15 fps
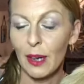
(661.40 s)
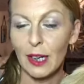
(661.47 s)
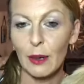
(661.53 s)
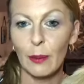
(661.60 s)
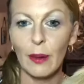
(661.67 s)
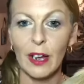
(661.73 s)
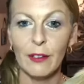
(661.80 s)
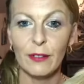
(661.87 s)
went
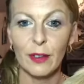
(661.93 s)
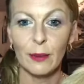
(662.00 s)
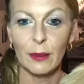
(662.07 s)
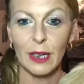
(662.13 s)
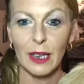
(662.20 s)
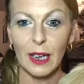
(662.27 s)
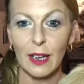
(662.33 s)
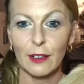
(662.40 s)
away for the
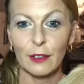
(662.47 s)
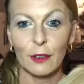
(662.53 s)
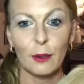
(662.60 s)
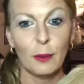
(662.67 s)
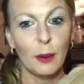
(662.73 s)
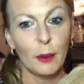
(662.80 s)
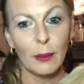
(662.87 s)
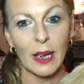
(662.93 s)
weekend a
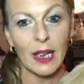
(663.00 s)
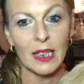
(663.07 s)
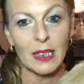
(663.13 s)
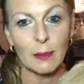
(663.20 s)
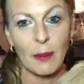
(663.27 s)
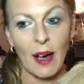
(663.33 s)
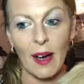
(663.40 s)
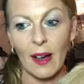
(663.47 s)
couple of
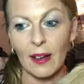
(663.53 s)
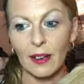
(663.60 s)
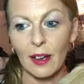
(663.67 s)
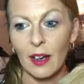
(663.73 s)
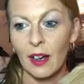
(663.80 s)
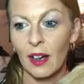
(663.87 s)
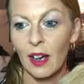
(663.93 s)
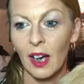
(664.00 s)
weeks back,
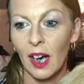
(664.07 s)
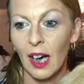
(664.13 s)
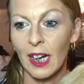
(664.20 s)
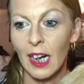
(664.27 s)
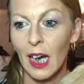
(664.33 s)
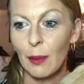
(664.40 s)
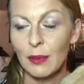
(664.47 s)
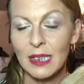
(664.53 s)

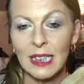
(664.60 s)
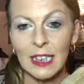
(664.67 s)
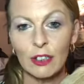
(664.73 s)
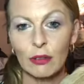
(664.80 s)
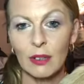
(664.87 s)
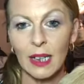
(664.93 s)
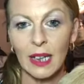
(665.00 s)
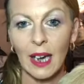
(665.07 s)
and I was
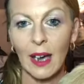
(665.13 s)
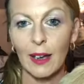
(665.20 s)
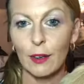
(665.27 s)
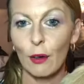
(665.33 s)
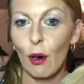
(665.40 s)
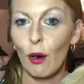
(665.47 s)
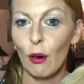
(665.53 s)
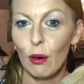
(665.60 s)
literally
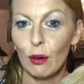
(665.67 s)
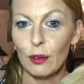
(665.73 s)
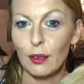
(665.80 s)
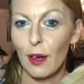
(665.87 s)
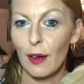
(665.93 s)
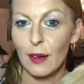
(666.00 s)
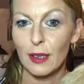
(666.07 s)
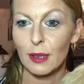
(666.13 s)
getting
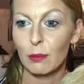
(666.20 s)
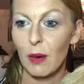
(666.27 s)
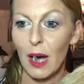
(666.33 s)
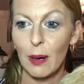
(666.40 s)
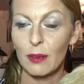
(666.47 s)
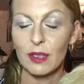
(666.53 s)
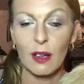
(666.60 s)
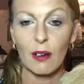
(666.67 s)
orders
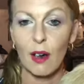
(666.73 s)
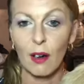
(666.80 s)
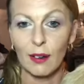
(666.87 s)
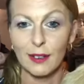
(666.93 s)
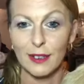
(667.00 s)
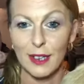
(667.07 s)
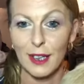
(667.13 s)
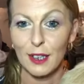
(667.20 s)
while I was on
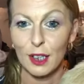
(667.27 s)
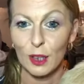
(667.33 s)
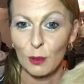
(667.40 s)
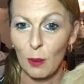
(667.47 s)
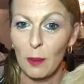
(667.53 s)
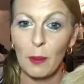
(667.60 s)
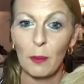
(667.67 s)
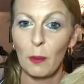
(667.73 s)
holiday in the
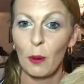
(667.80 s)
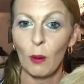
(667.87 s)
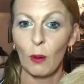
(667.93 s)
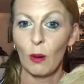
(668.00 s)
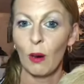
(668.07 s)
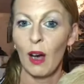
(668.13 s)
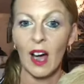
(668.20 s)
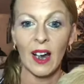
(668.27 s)
swimming
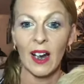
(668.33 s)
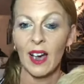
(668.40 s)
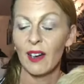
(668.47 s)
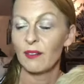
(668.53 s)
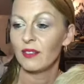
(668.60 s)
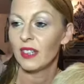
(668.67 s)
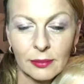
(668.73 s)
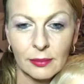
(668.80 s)
pool.
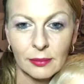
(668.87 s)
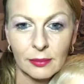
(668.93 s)
And